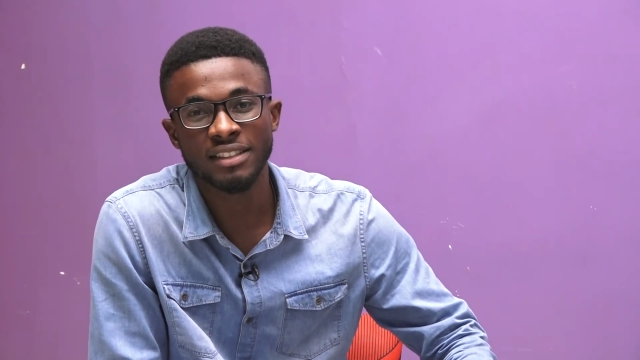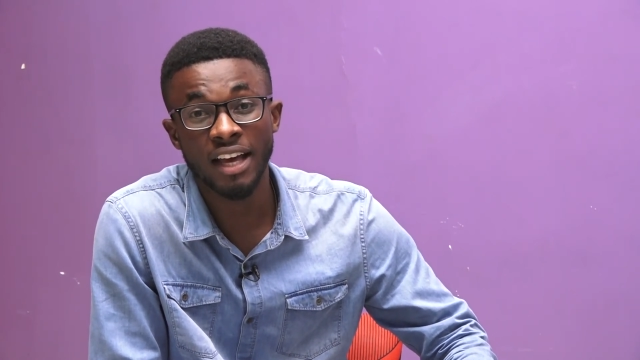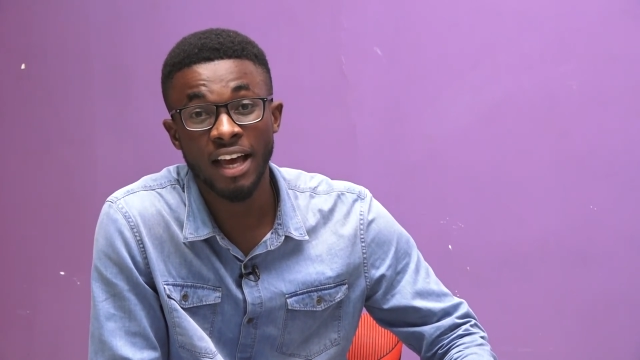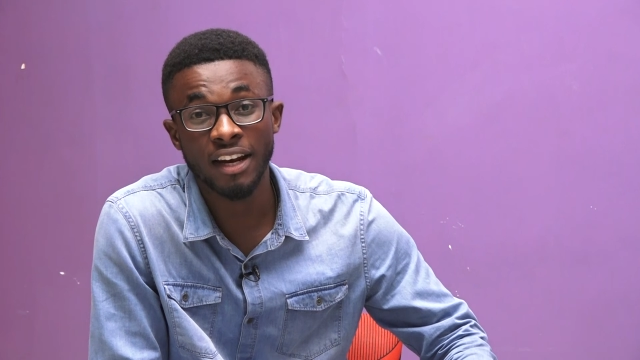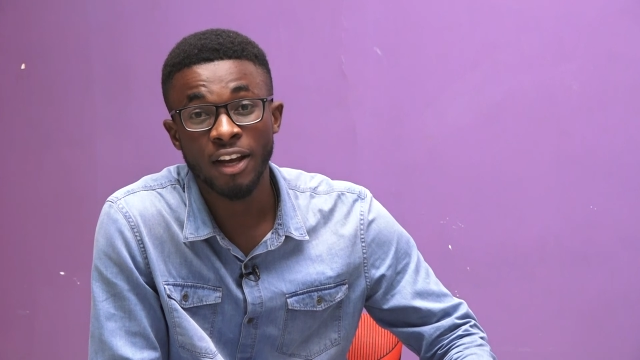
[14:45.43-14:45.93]

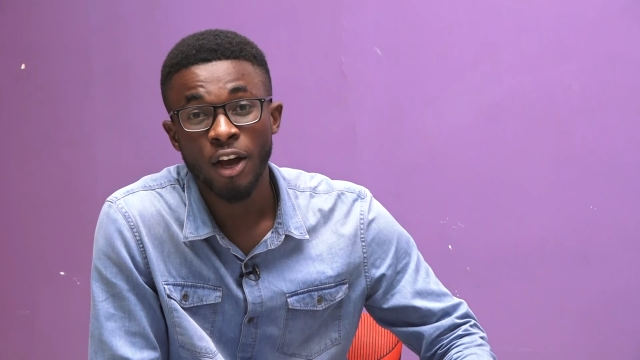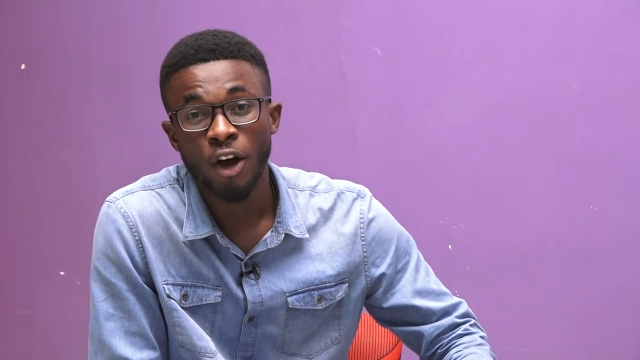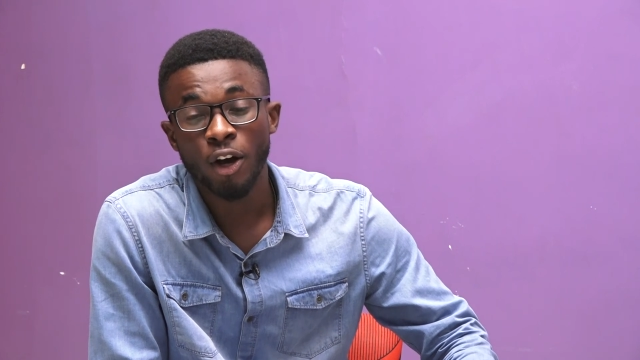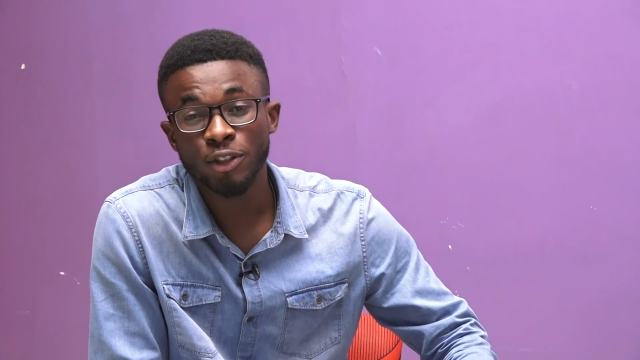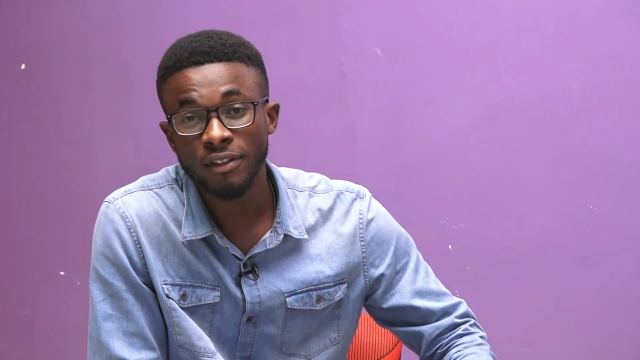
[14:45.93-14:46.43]
and
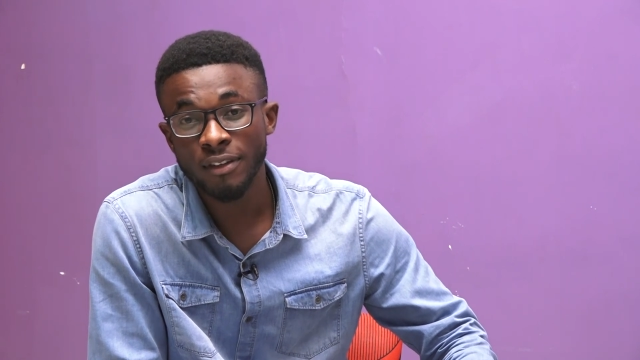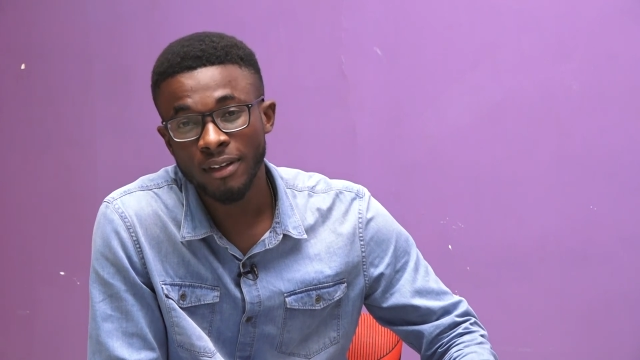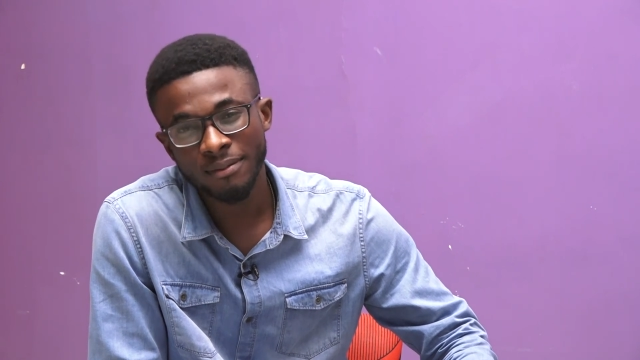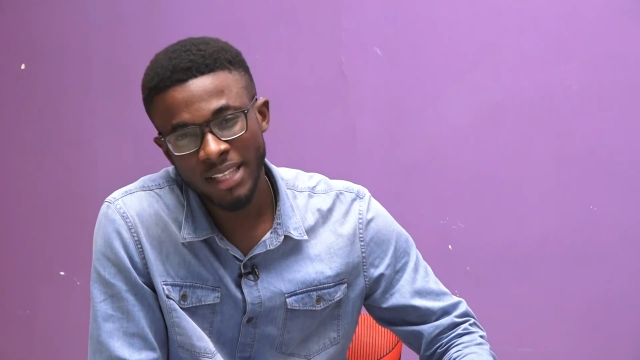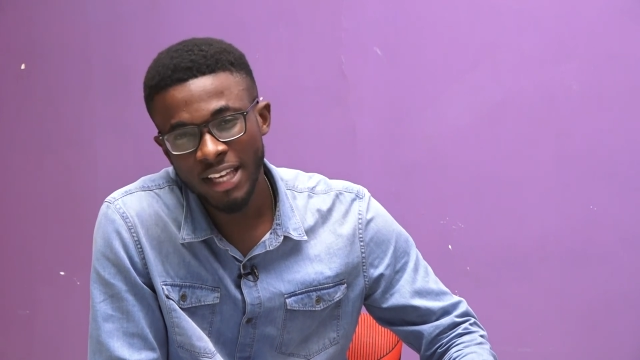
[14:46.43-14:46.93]
also
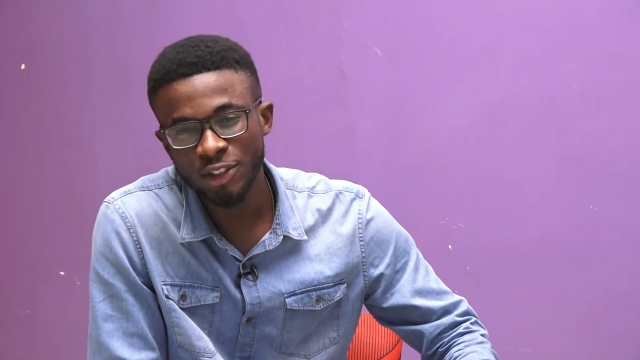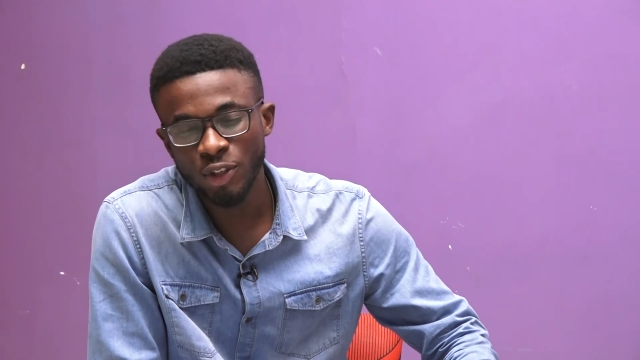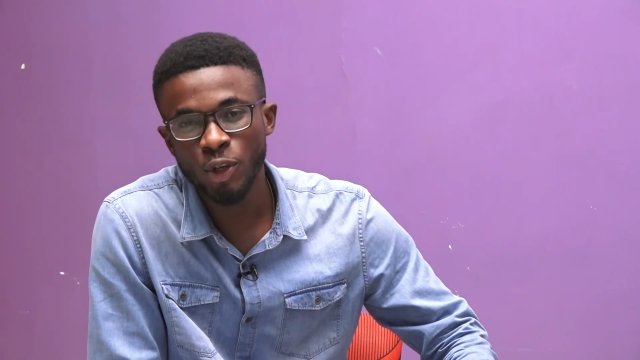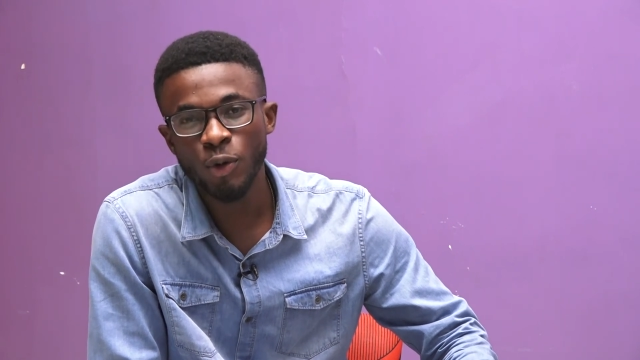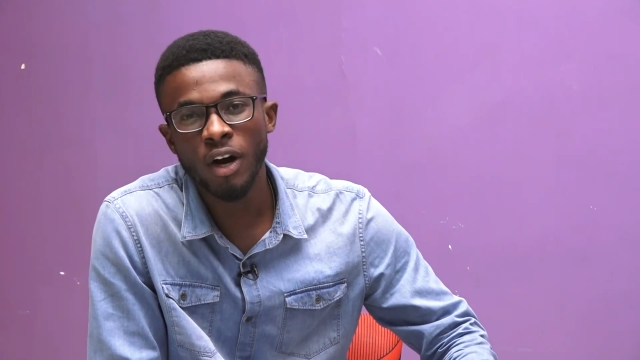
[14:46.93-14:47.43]
thanks to
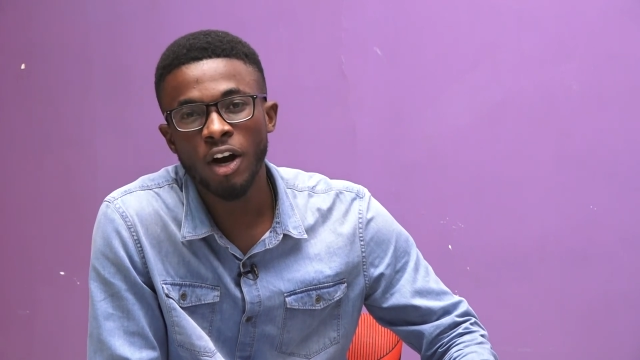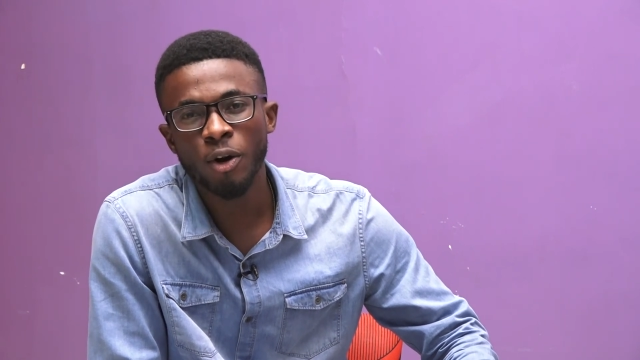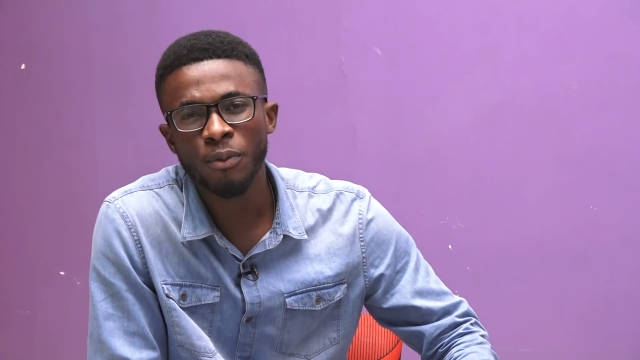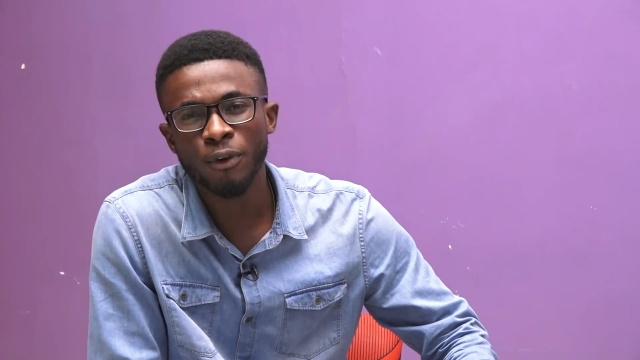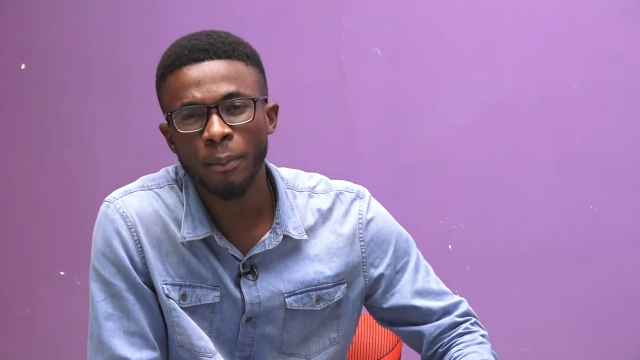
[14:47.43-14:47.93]
you at
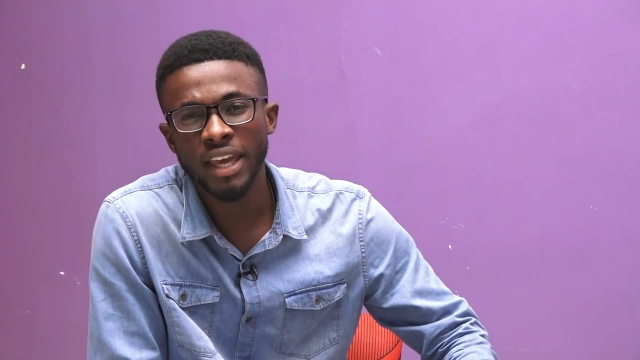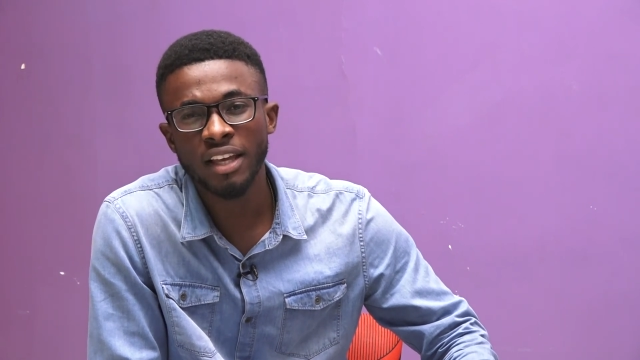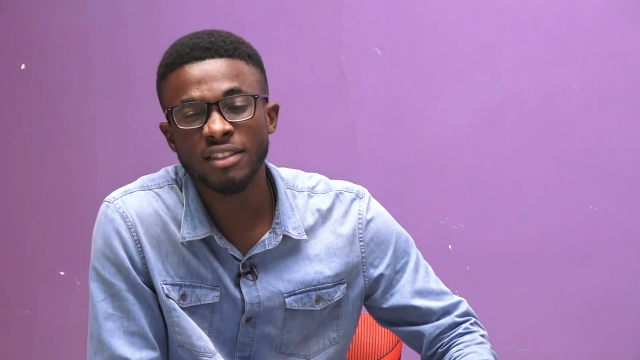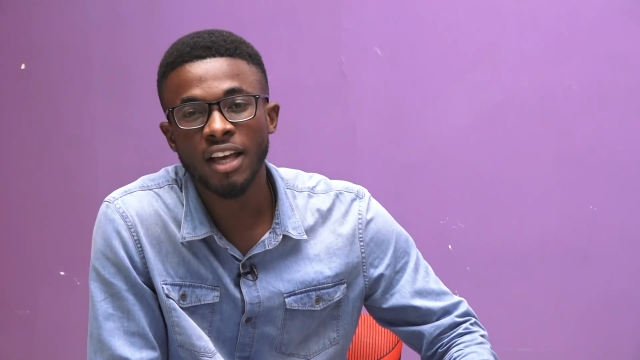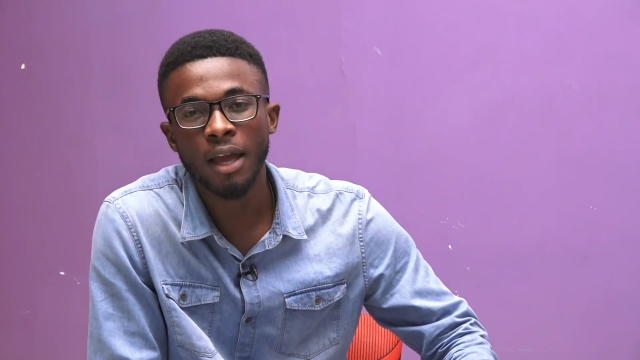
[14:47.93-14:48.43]
home for
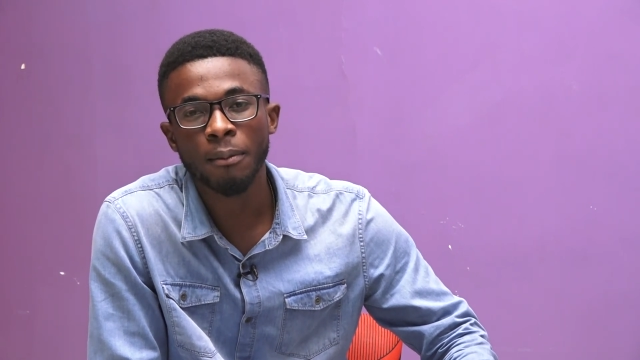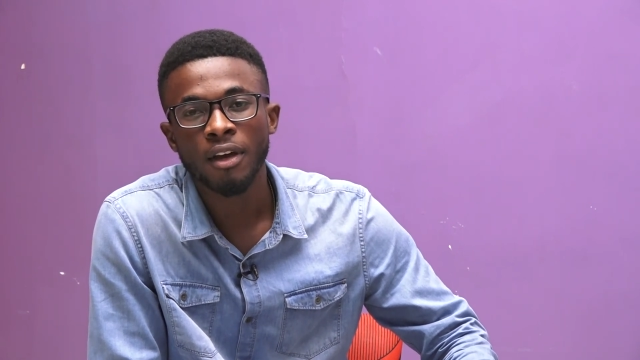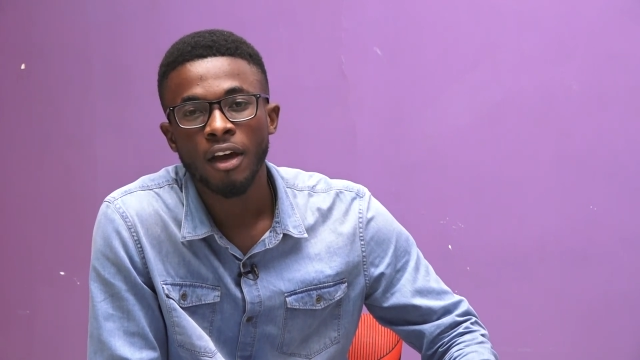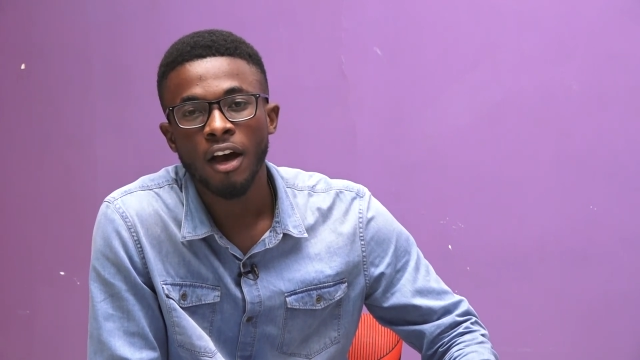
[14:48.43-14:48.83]
making time